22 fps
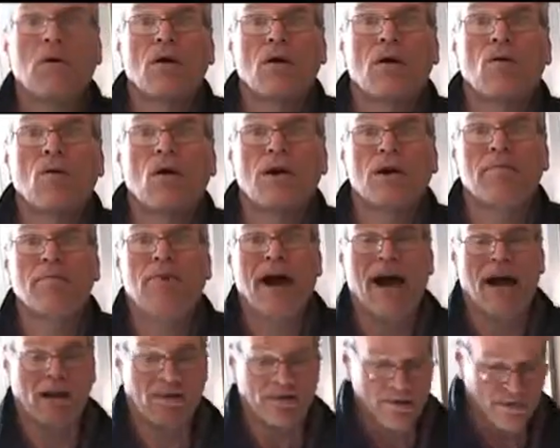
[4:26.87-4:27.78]
1/4
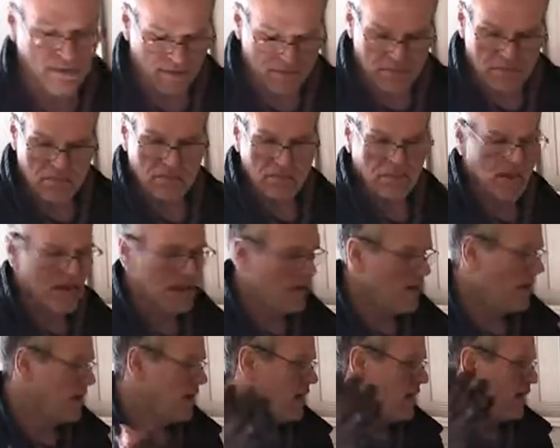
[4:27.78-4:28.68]
pound
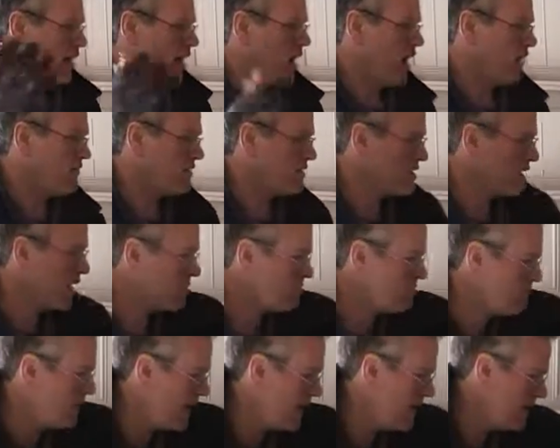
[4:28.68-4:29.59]
off the top
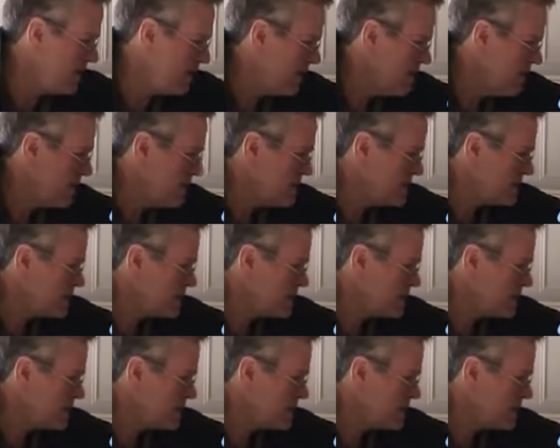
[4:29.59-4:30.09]
of my head. Let's